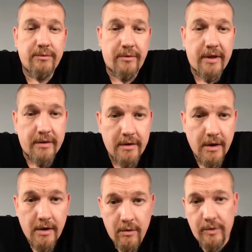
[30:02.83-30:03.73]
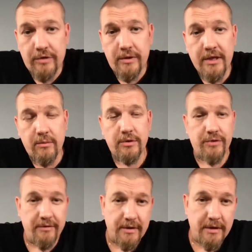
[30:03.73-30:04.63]
rather, we together will
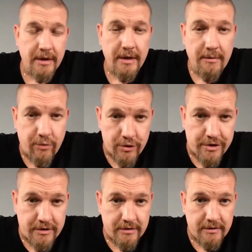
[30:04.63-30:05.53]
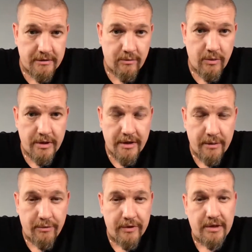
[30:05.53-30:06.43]
drive the project with the
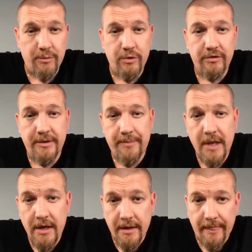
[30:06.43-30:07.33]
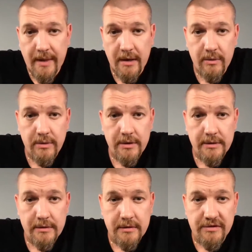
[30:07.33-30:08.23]
help of the community.
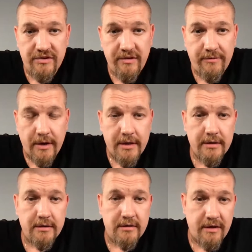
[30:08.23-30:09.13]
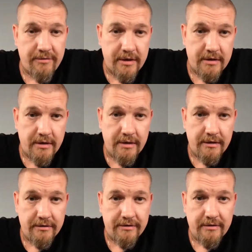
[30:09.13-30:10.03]
Now, DeFi definitely
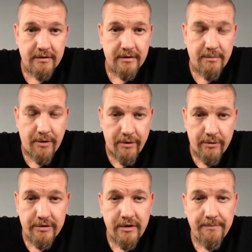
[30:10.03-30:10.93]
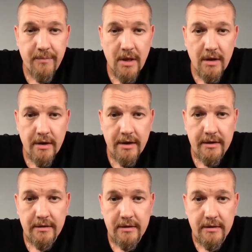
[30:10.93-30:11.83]
is a priority,
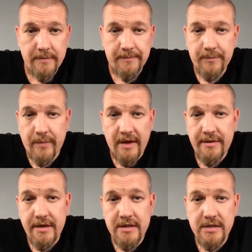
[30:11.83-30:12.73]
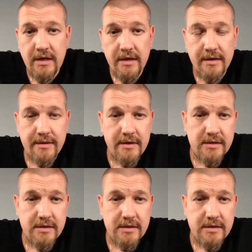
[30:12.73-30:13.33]
and things like